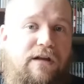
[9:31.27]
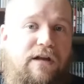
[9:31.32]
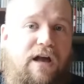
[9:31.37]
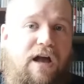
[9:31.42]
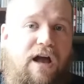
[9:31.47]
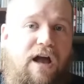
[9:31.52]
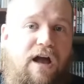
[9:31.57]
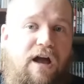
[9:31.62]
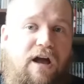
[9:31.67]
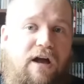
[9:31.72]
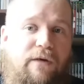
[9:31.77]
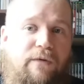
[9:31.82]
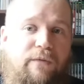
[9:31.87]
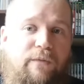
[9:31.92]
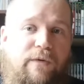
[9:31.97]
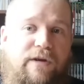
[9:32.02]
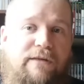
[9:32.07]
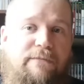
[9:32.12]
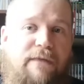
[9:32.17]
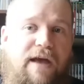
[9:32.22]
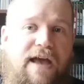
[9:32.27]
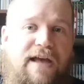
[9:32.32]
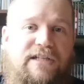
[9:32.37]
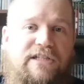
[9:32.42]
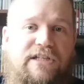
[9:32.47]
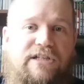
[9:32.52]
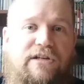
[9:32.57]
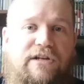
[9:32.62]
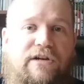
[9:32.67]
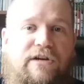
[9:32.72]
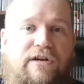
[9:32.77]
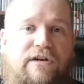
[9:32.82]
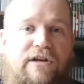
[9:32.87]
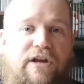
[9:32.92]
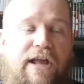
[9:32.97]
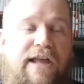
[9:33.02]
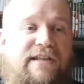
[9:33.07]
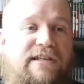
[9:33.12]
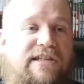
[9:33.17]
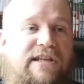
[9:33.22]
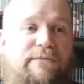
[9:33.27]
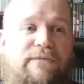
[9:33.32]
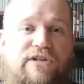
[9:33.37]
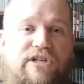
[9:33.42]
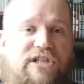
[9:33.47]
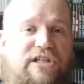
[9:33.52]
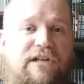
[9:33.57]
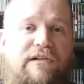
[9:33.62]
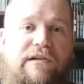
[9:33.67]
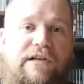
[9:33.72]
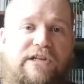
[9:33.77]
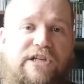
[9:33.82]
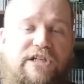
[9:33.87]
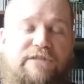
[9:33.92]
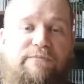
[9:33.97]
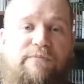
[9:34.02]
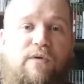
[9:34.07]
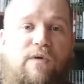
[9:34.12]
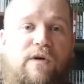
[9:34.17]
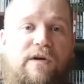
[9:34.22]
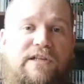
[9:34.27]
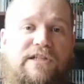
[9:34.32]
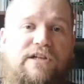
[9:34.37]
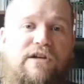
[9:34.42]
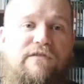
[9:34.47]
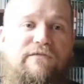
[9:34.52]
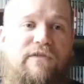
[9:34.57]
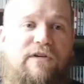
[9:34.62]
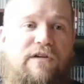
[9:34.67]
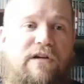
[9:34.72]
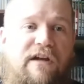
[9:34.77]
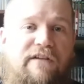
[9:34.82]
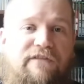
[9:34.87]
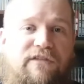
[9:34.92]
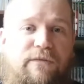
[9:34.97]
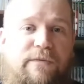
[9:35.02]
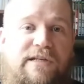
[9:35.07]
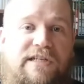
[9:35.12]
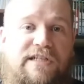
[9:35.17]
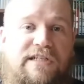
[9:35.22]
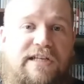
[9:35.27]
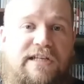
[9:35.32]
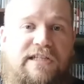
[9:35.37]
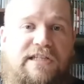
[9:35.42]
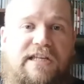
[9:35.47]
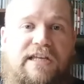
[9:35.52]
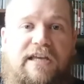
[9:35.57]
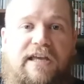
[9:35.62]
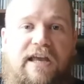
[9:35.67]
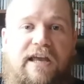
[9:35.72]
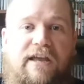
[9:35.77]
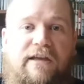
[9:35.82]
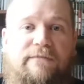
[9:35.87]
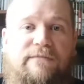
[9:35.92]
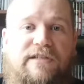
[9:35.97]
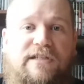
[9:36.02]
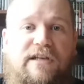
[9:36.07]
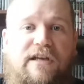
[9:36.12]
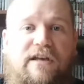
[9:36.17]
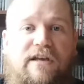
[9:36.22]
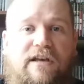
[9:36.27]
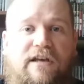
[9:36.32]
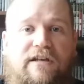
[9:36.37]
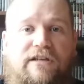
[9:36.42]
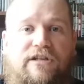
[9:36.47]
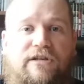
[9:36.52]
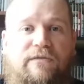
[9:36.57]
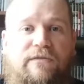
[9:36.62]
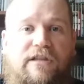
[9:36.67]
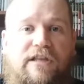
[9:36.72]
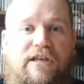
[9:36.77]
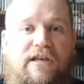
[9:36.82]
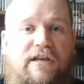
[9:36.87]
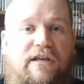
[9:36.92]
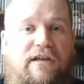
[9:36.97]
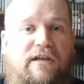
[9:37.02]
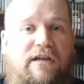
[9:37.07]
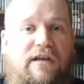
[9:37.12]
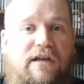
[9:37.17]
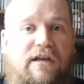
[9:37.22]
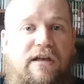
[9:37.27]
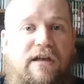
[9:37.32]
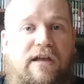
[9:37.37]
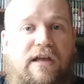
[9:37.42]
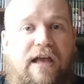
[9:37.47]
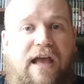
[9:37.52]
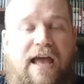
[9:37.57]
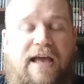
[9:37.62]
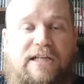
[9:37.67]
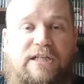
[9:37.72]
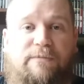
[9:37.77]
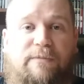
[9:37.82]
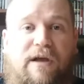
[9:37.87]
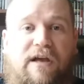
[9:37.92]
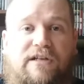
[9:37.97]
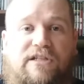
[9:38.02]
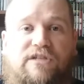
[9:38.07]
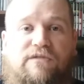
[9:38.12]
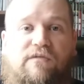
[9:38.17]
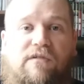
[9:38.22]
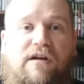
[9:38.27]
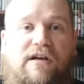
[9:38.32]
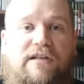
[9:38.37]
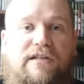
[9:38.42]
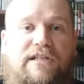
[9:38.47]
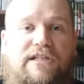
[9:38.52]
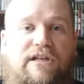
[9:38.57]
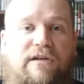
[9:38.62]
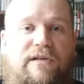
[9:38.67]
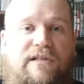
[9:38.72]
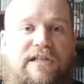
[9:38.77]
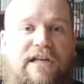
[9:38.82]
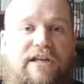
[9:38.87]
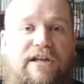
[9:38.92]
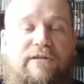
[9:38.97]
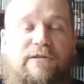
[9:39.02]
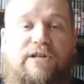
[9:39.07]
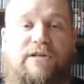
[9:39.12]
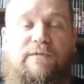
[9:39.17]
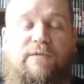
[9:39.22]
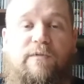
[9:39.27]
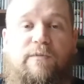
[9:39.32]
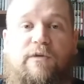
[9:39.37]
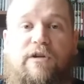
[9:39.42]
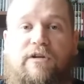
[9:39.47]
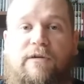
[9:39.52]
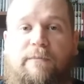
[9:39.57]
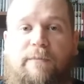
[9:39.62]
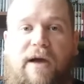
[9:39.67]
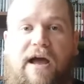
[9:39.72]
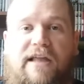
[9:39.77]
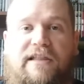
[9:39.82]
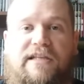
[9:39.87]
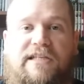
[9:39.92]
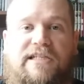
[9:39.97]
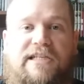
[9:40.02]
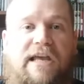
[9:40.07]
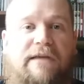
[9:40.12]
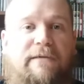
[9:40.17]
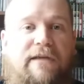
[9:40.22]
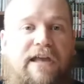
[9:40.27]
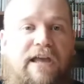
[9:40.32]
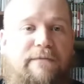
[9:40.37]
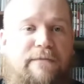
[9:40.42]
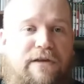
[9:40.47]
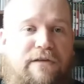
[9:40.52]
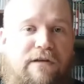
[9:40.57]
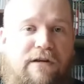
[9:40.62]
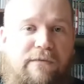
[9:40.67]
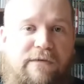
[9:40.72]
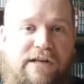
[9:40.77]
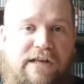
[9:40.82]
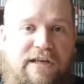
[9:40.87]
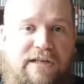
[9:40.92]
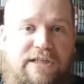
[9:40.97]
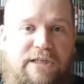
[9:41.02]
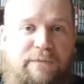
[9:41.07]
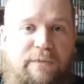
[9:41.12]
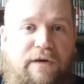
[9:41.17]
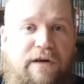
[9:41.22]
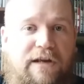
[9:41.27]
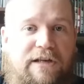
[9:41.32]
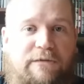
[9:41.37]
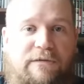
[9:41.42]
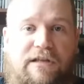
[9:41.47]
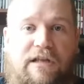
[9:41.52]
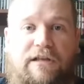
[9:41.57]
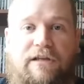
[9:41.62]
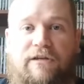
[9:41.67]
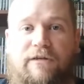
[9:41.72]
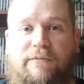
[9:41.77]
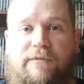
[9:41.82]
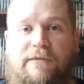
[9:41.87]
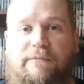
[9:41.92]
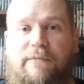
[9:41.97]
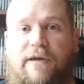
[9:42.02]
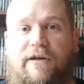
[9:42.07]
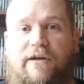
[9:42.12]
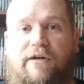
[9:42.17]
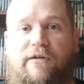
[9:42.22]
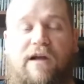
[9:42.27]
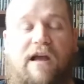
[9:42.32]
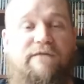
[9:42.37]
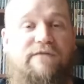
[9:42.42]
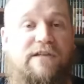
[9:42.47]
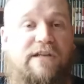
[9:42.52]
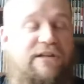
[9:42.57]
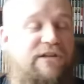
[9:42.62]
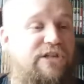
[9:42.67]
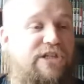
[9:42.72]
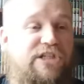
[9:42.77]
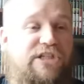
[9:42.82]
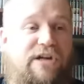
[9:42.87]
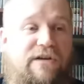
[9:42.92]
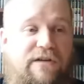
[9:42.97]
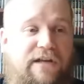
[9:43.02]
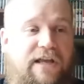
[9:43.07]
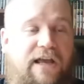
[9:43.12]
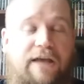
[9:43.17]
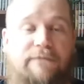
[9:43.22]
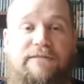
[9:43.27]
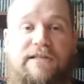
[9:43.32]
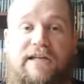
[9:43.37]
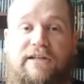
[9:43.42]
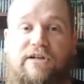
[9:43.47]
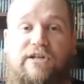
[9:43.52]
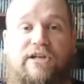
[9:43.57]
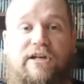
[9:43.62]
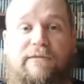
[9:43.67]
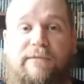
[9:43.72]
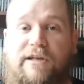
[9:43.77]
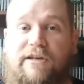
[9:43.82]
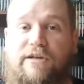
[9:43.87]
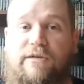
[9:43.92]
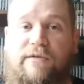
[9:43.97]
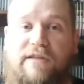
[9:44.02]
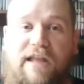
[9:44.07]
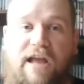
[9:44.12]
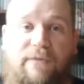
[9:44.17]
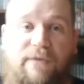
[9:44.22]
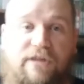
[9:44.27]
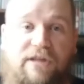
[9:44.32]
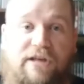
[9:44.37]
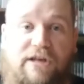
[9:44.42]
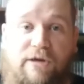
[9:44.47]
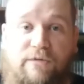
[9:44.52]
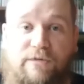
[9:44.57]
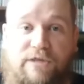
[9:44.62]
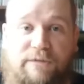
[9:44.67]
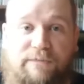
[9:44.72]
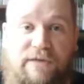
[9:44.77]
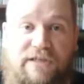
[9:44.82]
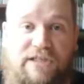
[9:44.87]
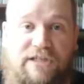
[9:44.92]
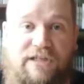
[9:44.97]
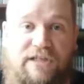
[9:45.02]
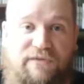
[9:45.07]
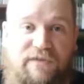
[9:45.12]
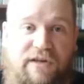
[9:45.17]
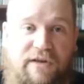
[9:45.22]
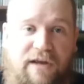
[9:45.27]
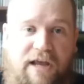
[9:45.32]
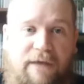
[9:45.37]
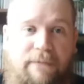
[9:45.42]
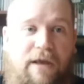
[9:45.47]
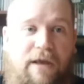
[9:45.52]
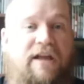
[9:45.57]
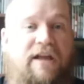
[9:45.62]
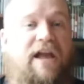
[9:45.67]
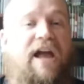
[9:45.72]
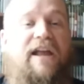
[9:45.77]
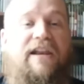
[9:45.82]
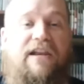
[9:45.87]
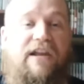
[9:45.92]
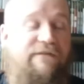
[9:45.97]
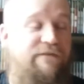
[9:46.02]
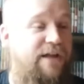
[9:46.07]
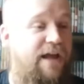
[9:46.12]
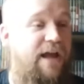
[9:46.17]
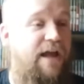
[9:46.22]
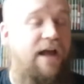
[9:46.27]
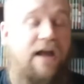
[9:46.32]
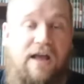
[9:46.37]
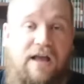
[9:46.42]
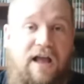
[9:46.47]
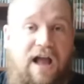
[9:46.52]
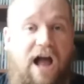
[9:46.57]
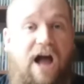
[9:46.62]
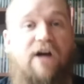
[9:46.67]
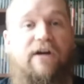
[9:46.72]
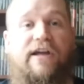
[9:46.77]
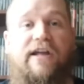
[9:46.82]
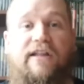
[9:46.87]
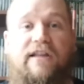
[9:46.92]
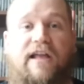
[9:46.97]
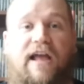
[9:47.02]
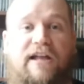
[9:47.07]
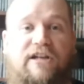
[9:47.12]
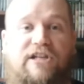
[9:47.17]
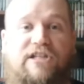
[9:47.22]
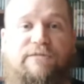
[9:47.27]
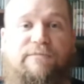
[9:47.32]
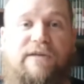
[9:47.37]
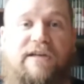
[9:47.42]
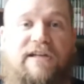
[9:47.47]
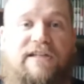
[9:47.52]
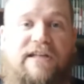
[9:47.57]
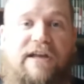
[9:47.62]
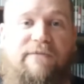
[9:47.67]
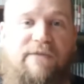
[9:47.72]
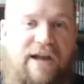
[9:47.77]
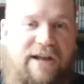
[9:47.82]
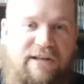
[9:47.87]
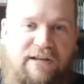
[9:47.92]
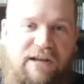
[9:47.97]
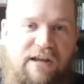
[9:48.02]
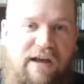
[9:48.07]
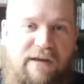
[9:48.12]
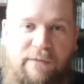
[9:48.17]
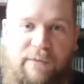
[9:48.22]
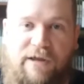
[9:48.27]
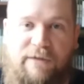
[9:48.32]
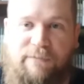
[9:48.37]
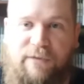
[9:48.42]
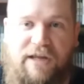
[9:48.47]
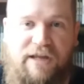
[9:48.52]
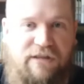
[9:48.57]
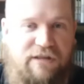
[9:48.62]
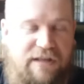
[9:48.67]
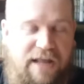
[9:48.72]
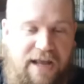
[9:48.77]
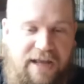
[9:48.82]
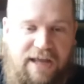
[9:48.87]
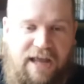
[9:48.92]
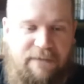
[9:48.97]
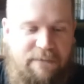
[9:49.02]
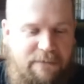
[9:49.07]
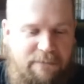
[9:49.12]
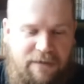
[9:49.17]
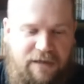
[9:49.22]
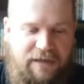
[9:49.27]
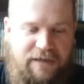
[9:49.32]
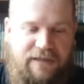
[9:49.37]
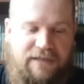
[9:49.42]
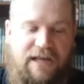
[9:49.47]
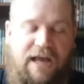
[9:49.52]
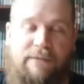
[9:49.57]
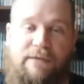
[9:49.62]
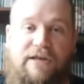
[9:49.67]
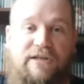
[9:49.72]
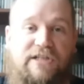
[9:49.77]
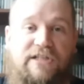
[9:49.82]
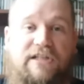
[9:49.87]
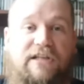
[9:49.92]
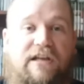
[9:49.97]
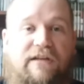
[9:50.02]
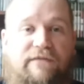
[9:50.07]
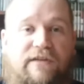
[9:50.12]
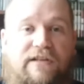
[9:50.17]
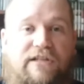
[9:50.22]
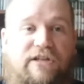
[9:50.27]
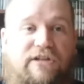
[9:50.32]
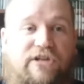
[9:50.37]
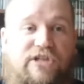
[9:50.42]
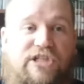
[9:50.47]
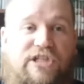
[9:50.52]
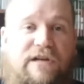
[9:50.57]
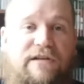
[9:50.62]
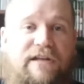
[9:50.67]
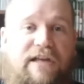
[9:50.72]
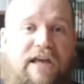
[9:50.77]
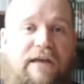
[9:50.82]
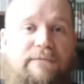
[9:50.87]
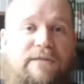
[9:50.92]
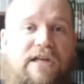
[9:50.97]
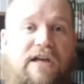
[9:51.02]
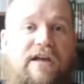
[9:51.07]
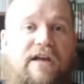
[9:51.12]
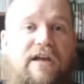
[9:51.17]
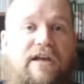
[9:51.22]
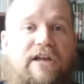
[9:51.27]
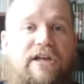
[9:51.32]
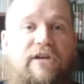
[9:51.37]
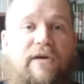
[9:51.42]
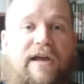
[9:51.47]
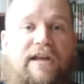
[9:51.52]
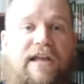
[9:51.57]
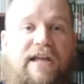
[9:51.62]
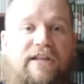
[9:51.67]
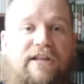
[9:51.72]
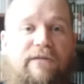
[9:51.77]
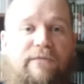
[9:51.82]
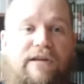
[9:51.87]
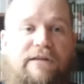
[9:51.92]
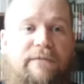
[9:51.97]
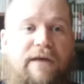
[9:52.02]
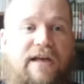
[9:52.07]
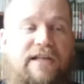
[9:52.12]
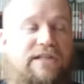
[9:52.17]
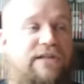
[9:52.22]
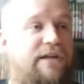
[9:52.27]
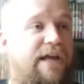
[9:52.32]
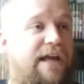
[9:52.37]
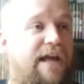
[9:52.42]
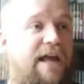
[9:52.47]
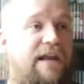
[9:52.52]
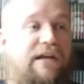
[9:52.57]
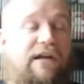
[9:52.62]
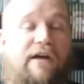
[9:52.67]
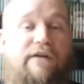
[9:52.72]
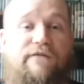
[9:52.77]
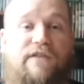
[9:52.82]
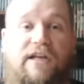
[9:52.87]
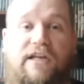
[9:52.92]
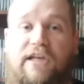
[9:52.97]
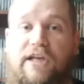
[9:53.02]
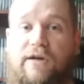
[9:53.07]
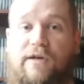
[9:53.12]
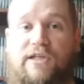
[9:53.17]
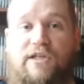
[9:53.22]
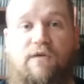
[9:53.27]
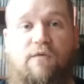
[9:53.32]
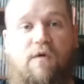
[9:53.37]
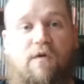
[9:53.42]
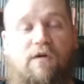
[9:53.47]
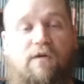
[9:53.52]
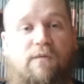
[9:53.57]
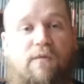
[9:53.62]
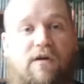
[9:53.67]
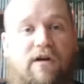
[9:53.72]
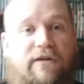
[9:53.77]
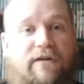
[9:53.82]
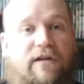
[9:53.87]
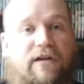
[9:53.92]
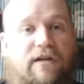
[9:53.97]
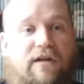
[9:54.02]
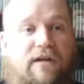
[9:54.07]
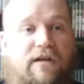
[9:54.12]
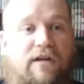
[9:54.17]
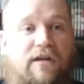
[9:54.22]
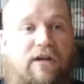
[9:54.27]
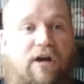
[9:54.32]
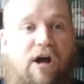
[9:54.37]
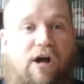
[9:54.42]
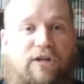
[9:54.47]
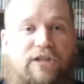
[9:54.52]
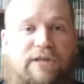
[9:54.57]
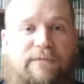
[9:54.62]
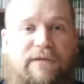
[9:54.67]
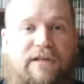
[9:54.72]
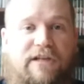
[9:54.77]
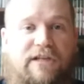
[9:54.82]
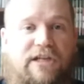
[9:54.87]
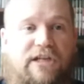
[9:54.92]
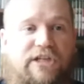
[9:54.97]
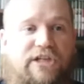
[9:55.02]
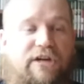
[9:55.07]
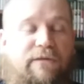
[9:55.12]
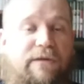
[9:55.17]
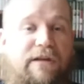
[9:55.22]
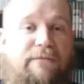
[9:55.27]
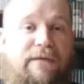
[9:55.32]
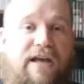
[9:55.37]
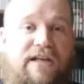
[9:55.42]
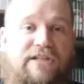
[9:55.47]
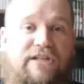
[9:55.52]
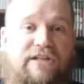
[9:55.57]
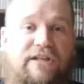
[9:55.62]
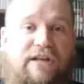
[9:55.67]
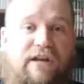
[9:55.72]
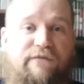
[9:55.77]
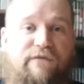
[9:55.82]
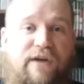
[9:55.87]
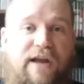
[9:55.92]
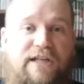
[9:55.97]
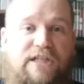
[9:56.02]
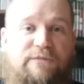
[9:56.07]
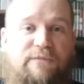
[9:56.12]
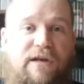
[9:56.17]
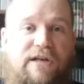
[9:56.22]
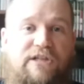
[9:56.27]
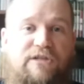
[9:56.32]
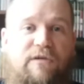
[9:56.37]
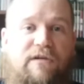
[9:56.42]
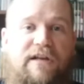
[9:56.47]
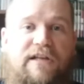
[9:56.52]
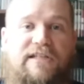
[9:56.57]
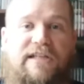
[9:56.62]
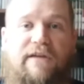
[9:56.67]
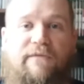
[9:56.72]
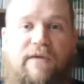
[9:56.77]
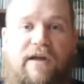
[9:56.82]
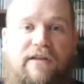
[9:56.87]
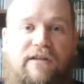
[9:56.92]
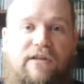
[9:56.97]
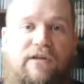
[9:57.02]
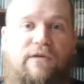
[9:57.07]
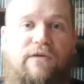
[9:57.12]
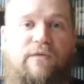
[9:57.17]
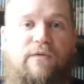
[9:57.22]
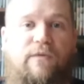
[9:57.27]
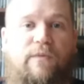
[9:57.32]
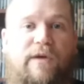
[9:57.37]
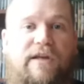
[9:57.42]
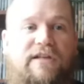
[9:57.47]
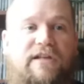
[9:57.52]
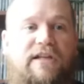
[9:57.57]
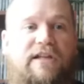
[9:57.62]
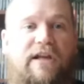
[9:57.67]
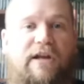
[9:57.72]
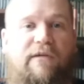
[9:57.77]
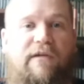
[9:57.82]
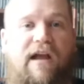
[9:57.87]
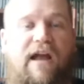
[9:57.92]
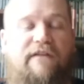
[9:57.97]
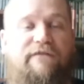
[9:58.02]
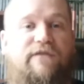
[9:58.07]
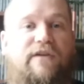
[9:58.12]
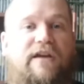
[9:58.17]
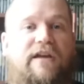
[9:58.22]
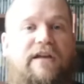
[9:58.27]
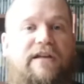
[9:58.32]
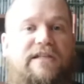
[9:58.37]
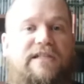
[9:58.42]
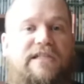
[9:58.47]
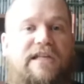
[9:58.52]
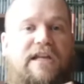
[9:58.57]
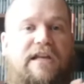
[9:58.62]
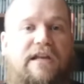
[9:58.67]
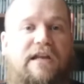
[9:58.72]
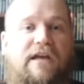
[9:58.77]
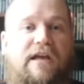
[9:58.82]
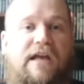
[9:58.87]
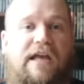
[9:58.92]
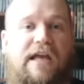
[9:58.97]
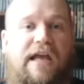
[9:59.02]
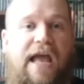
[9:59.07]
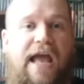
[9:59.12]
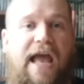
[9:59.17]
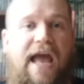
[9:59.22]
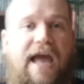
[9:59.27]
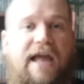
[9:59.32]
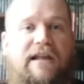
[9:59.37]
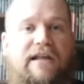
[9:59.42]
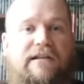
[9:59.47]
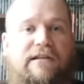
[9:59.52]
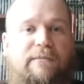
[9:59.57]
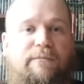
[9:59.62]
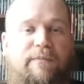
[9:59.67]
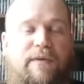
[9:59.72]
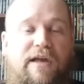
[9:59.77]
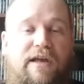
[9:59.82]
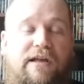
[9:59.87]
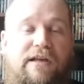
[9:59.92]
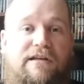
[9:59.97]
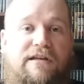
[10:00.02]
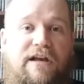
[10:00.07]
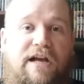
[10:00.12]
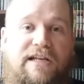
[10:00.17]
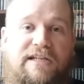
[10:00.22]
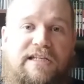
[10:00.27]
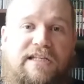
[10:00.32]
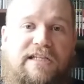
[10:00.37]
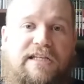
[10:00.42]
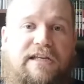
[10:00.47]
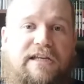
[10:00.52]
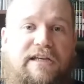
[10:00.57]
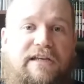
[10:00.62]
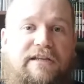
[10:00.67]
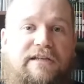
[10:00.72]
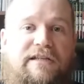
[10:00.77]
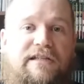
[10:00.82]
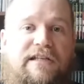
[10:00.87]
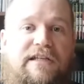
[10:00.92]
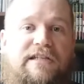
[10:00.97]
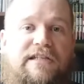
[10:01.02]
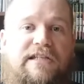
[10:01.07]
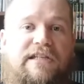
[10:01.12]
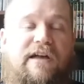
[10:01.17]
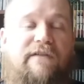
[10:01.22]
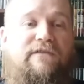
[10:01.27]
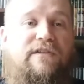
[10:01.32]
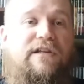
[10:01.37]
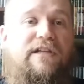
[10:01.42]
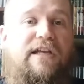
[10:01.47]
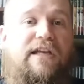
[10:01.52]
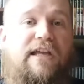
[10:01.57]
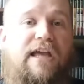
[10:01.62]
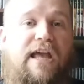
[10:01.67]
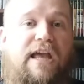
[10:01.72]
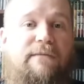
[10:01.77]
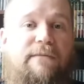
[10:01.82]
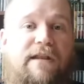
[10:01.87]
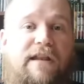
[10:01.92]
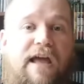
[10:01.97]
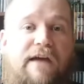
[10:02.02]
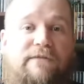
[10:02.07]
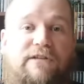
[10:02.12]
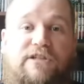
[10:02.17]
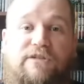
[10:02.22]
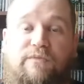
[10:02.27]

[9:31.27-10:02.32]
uh, remastered, and some are just literally just ports over of 360 games to the Xbox One. So it's like you're just, you know, buy the same game you already experienced with a little bit better graphic. Now, there's certain games, like they're going to be doing that with the Ghostbusters video game. I love that. I'll get that just because I, I could, love, could play through that game a million times. I just love it. So there's certain games, you know, I'd like to remaster. And like, I love the Gears of War one Ultimate Edition remastered did for Xbox One because they went through, redid the graphics, and added big cutscenes and stuff to the game, and that was